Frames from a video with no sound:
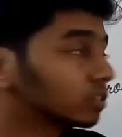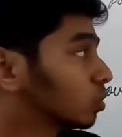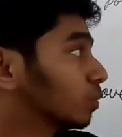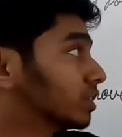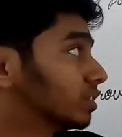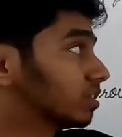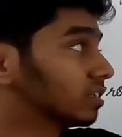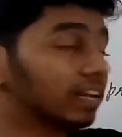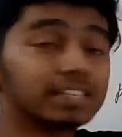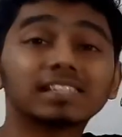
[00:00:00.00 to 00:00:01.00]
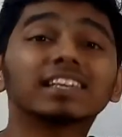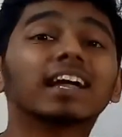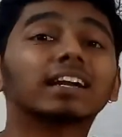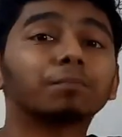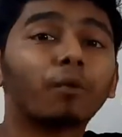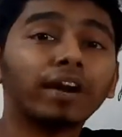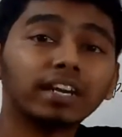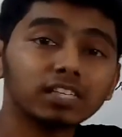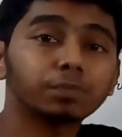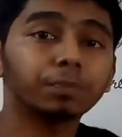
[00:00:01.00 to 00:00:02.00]
so which, let's say that
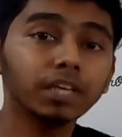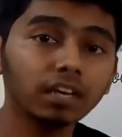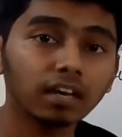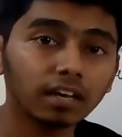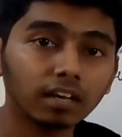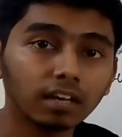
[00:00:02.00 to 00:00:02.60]
point is P,